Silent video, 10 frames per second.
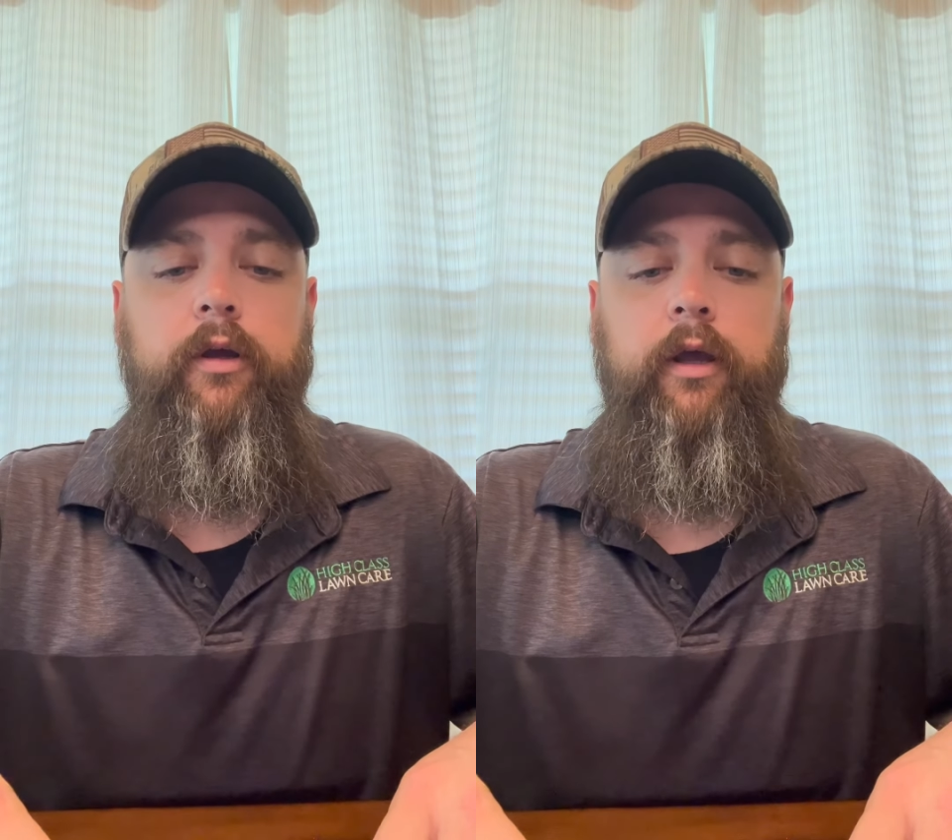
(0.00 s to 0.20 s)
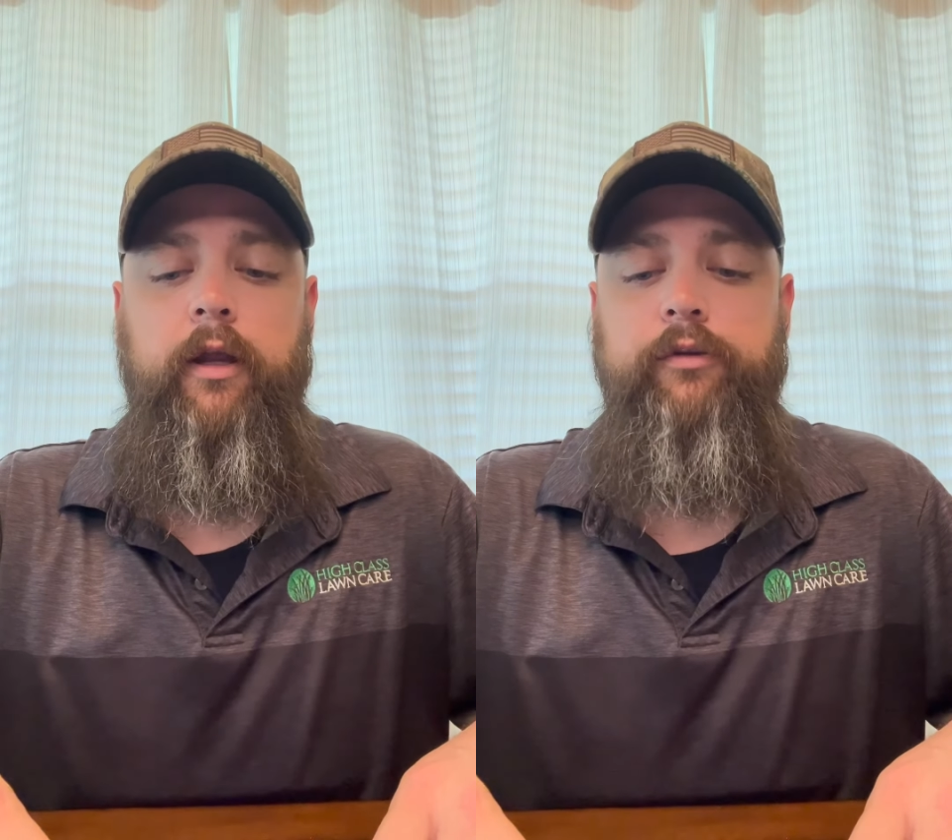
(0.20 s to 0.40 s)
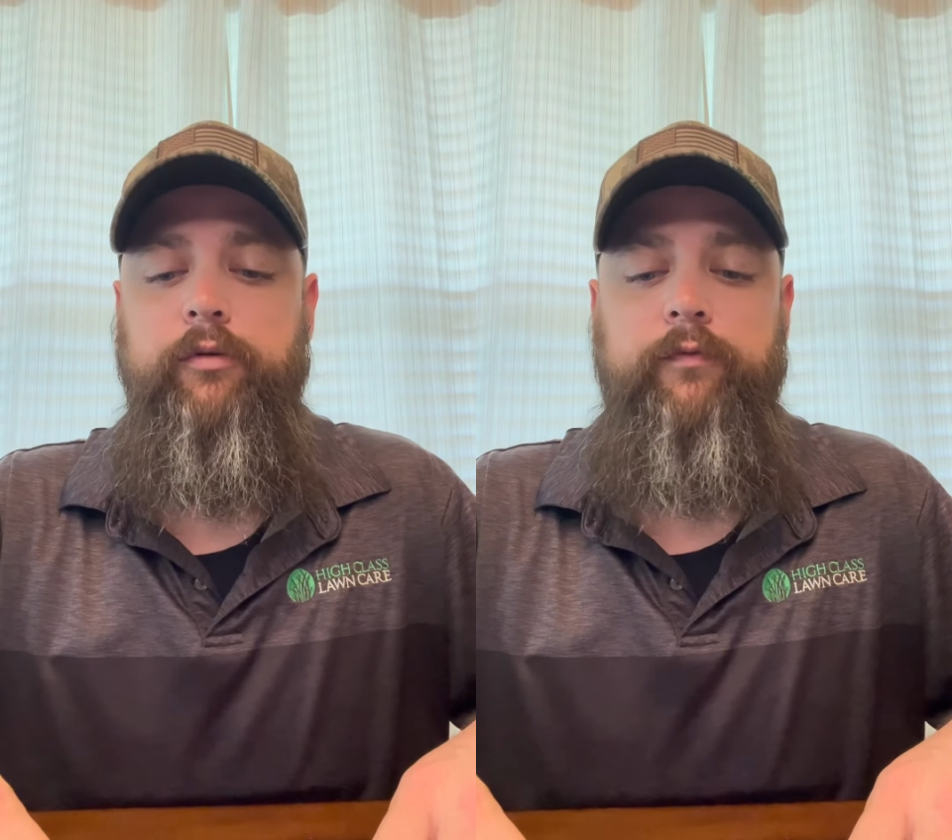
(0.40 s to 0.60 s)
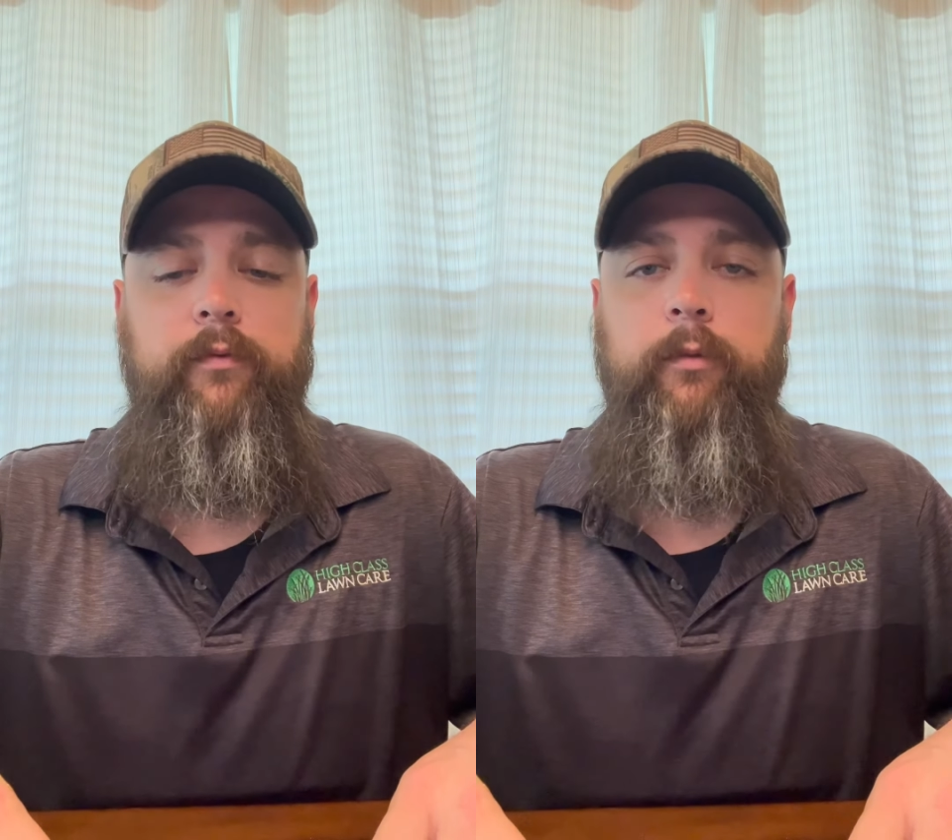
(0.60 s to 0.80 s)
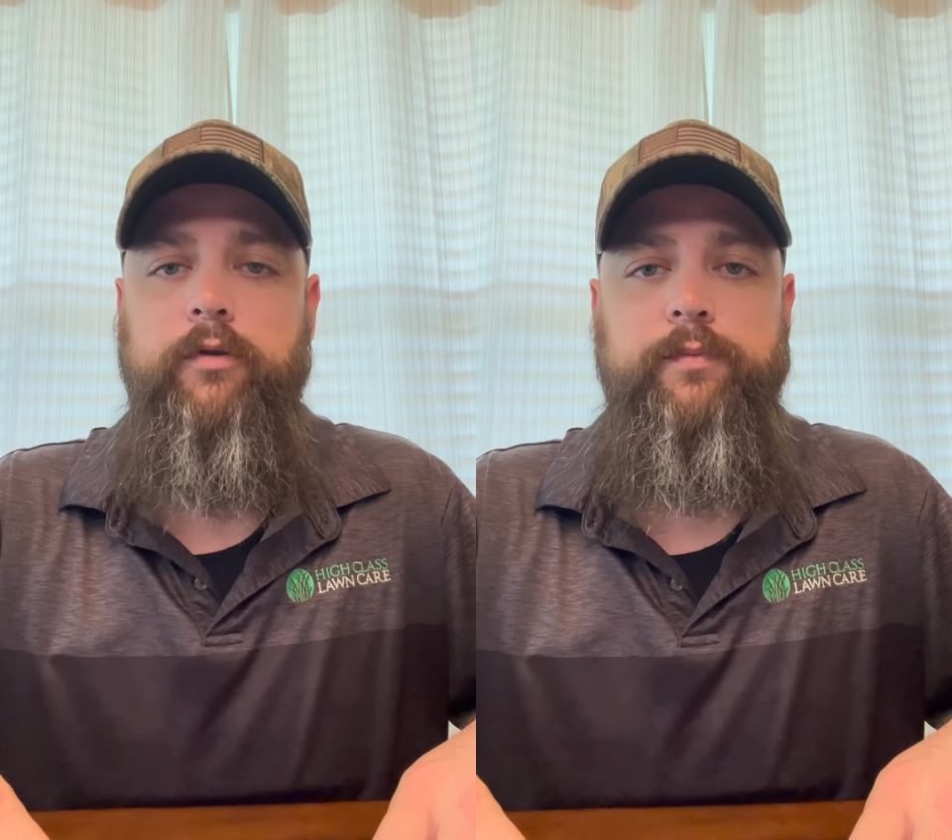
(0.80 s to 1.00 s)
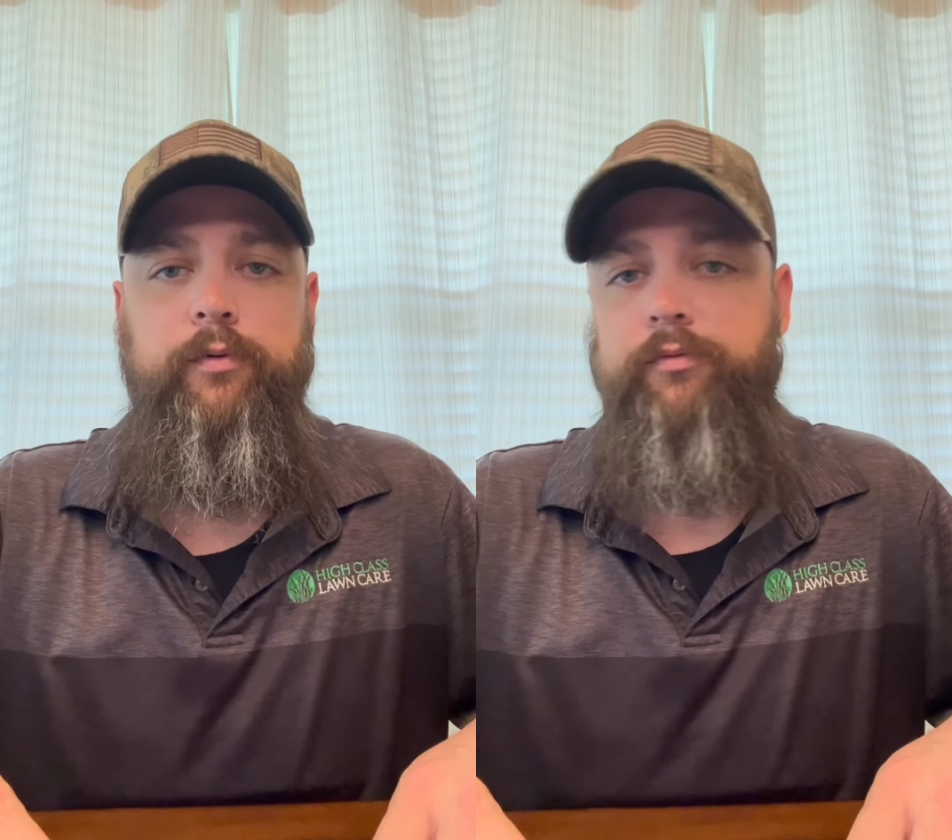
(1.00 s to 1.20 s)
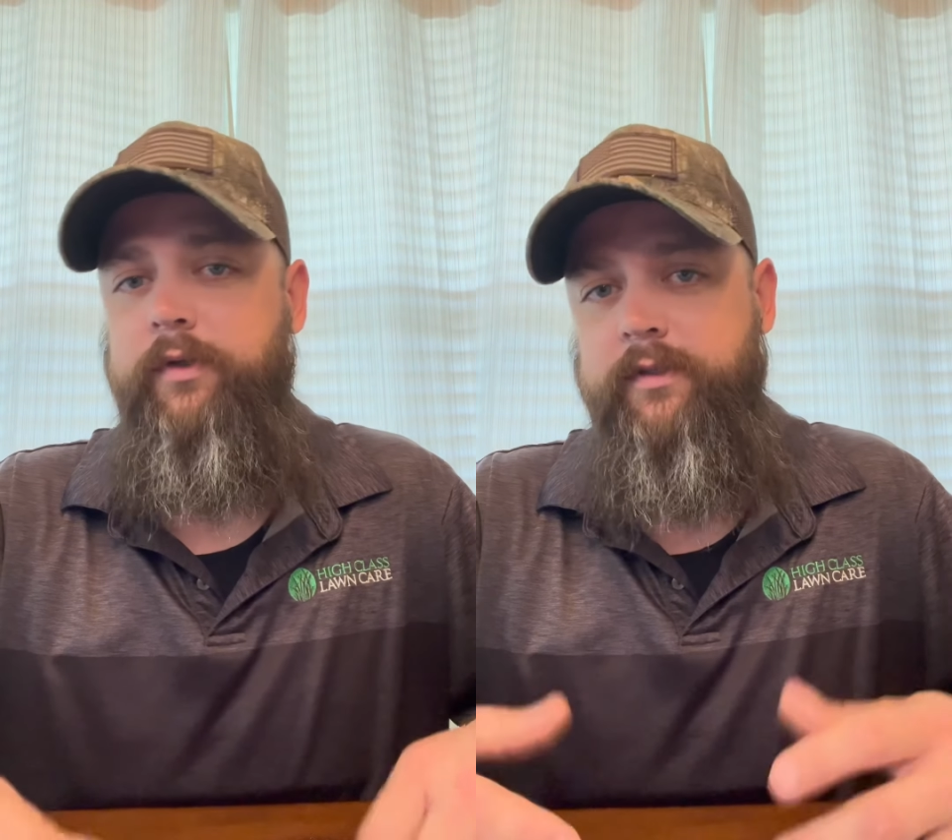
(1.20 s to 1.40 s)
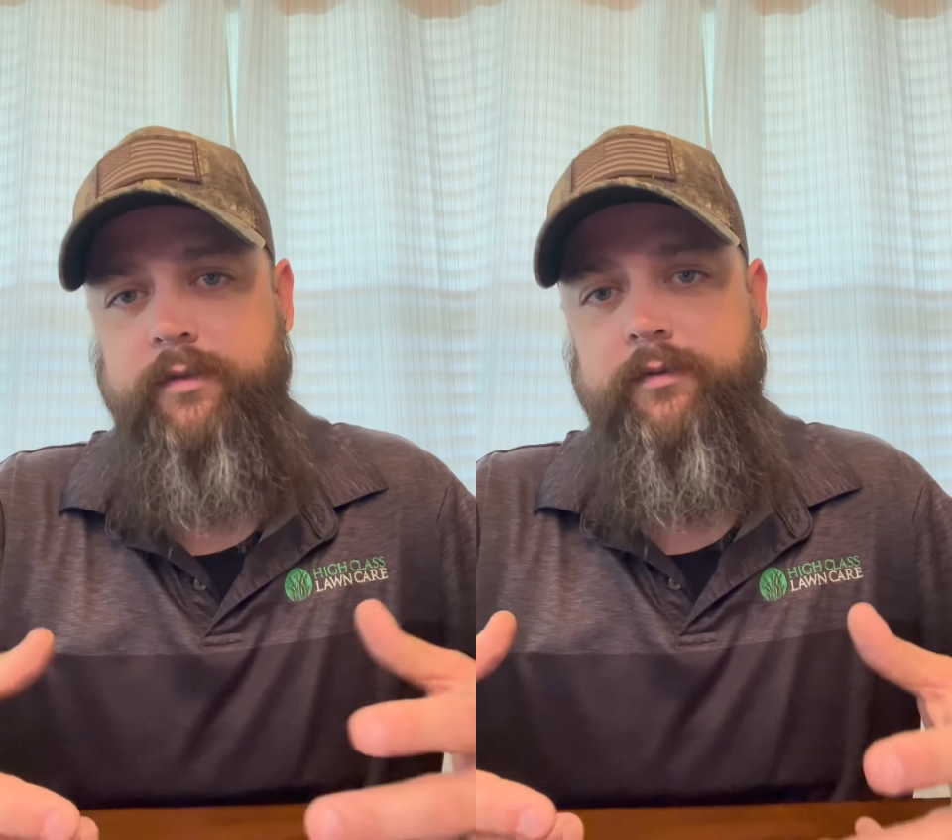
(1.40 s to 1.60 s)
And I do it for multiple
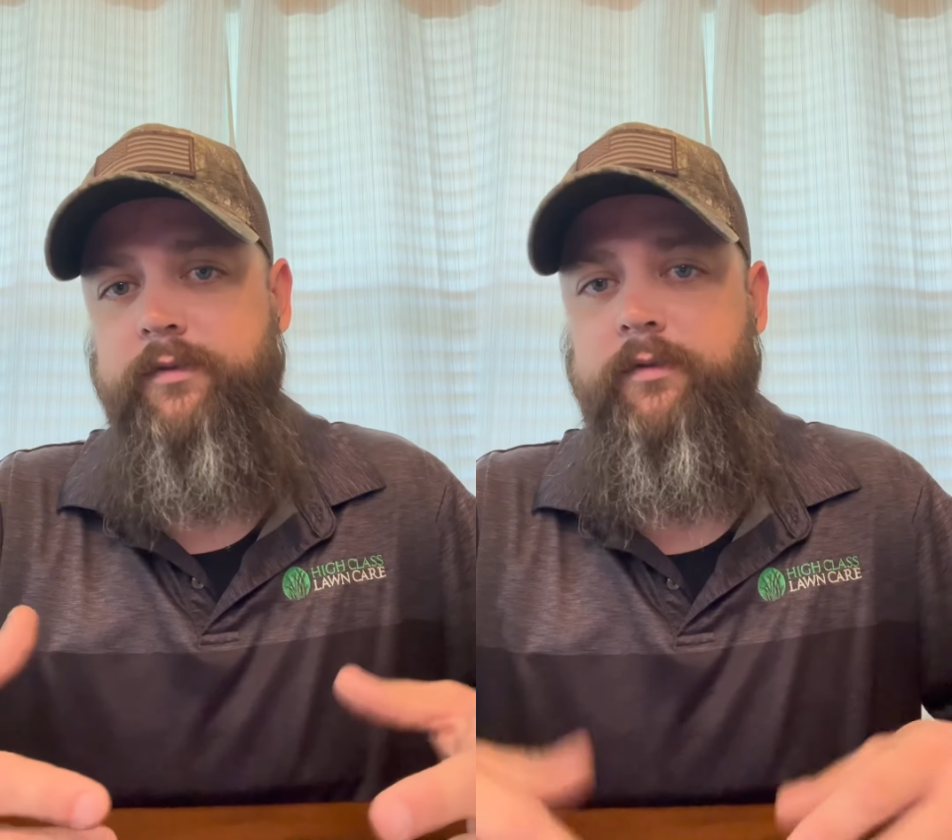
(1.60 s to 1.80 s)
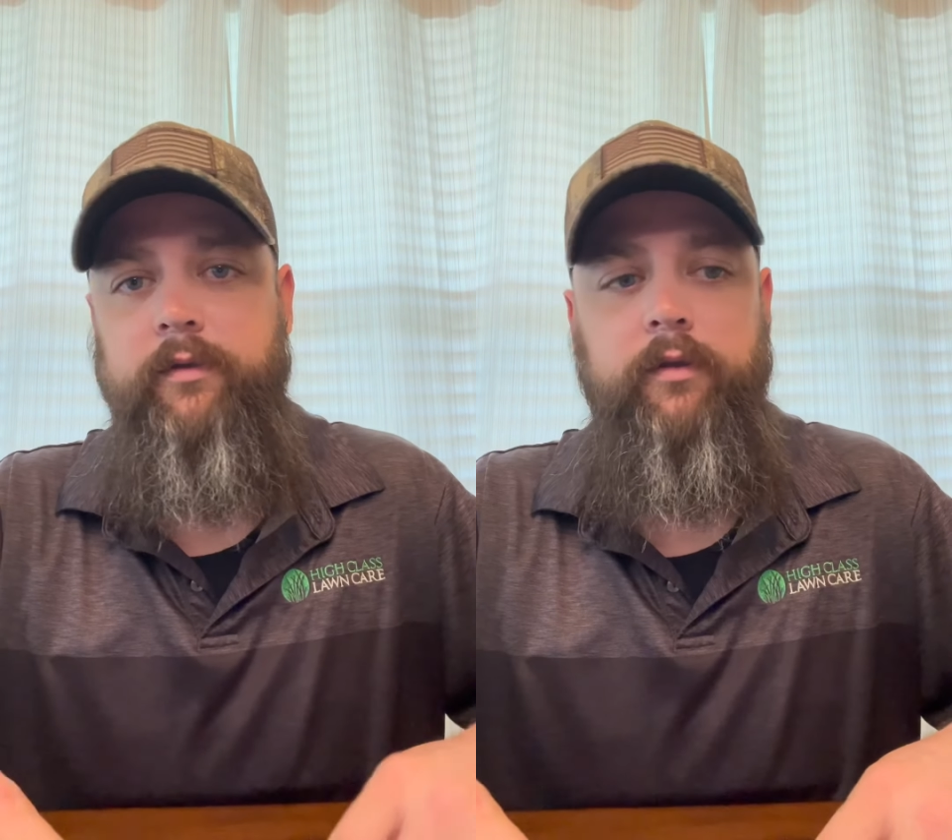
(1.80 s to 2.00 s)
reasons.